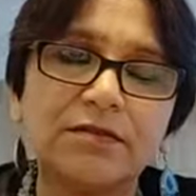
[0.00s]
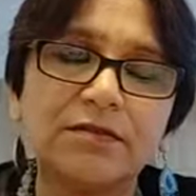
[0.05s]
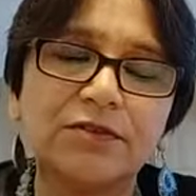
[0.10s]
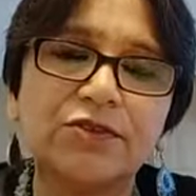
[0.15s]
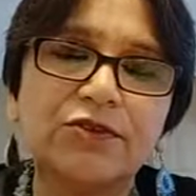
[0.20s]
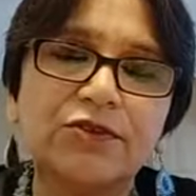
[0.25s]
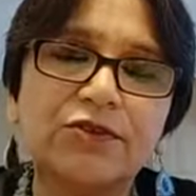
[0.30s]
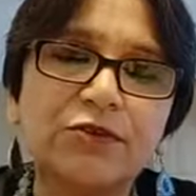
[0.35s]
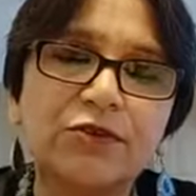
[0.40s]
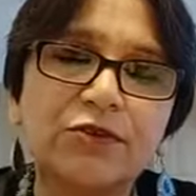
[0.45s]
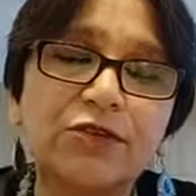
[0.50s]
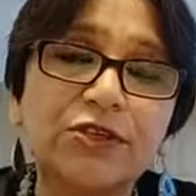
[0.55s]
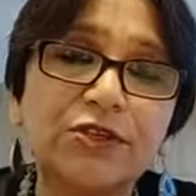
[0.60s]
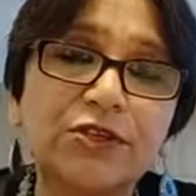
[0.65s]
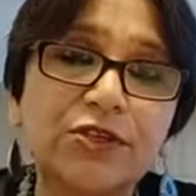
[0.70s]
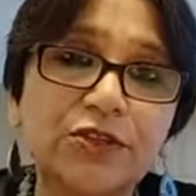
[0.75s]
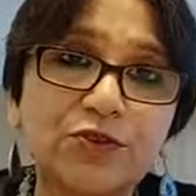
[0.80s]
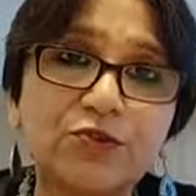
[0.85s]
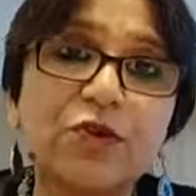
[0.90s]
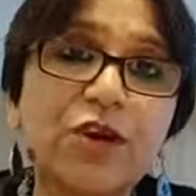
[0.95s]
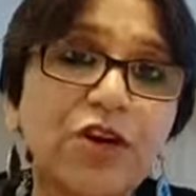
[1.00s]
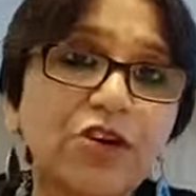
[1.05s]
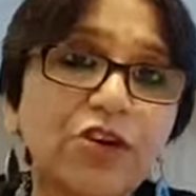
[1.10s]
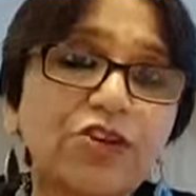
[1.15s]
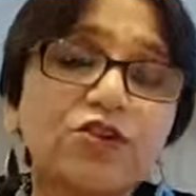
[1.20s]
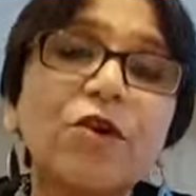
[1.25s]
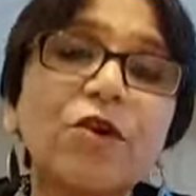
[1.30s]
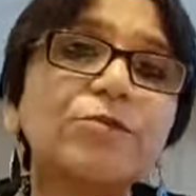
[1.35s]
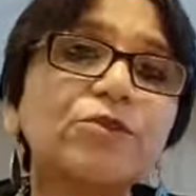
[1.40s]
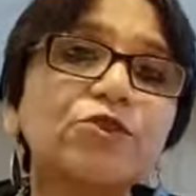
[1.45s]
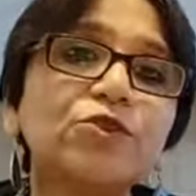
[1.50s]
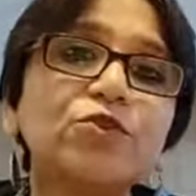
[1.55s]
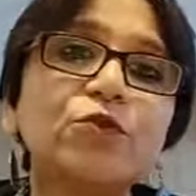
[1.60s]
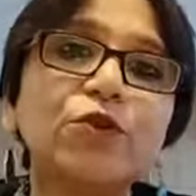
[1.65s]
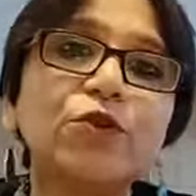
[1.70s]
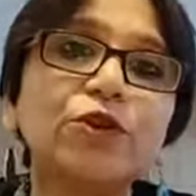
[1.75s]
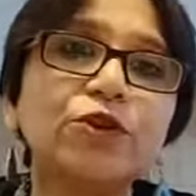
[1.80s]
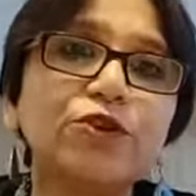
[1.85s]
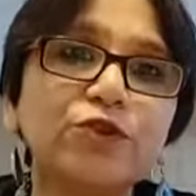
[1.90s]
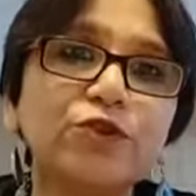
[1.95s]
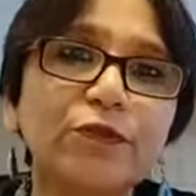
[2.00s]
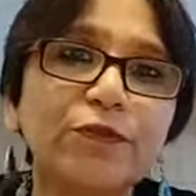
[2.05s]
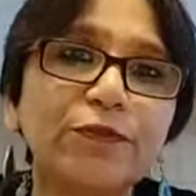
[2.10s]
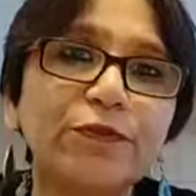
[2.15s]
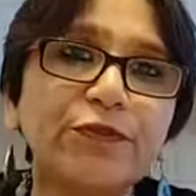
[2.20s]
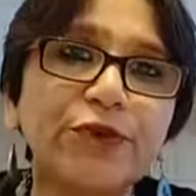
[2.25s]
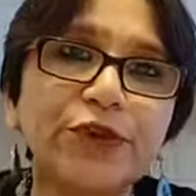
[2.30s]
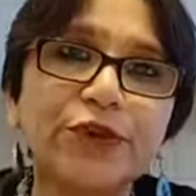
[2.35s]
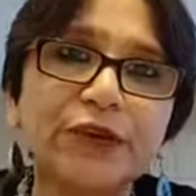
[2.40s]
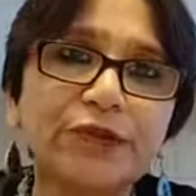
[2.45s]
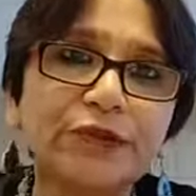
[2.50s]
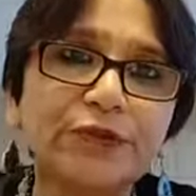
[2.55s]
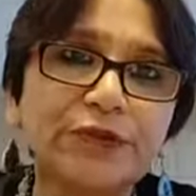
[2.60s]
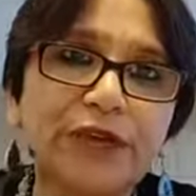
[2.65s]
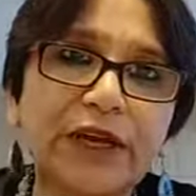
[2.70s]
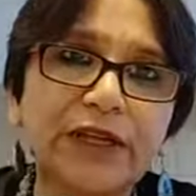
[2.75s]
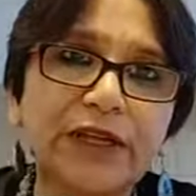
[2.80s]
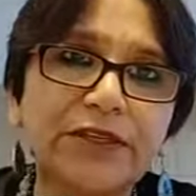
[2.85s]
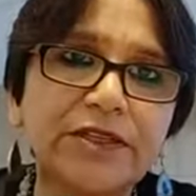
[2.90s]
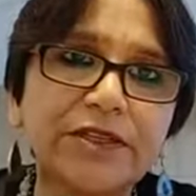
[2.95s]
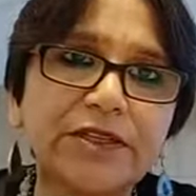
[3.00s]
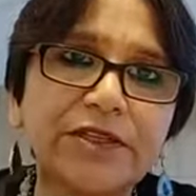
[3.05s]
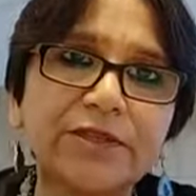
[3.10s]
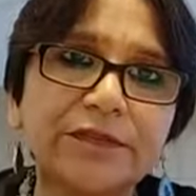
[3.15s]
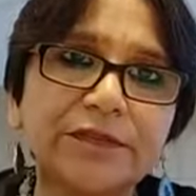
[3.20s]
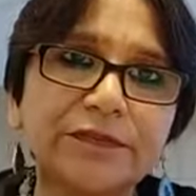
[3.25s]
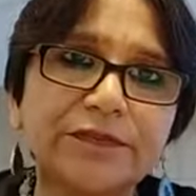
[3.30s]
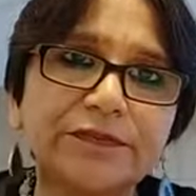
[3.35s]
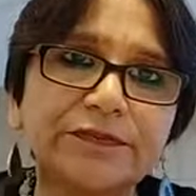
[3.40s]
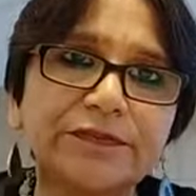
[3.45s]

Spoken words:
So this workshop is going to bring you that.